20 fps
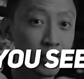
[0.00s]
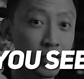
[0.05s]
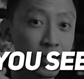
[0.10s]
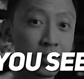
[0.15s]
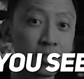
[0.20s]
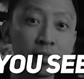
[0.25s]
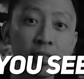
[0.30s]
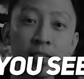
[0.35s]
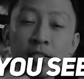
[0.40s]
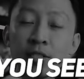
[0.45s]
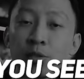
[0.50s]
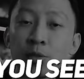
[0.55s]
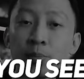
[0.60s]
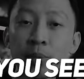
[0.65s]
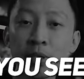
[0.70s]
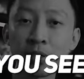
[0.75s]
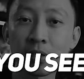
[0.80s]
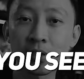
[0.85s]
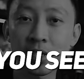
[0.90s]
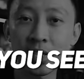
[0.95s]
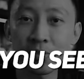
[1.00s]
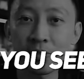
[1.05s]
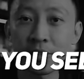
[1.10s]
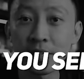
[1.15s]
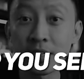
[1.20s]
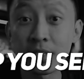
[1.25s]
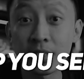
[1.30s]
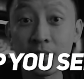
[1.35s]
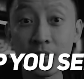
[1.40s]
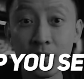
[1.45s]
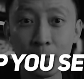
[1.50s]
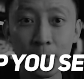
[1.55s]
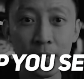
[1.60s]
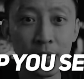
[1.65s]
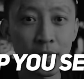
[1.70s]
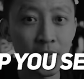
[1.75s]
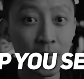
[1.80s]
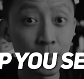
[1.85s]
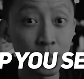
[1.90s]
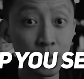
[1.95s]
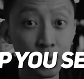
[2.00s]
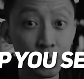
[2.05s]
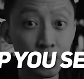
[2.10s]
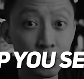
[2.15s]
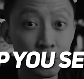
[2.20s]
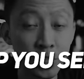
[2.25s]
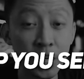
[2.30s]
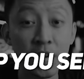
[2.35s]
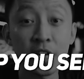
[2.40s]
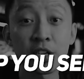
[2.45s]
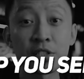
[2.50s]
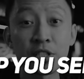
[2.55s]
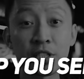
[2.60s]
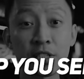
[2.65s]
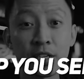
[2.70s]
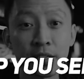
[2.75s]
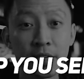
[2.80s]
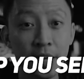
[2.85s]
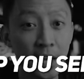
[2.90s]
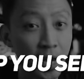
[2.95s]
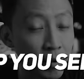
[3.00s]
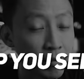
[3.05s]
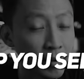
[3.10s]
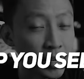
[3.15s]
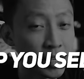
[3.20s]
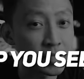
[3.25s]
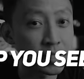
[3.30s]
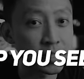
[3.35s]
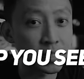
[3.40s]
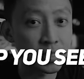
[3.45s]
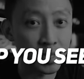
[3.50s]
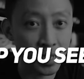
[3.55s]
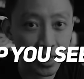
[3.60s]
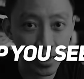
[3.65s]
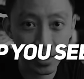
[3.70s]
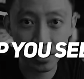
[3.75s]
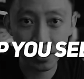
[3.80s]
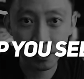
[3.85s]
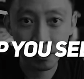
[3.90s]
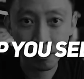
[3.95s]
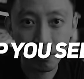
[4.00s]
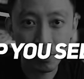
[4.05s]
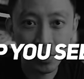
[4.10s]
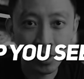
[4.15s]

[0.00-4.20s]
and things to make your life easier when it comes to charging and carrying these lights.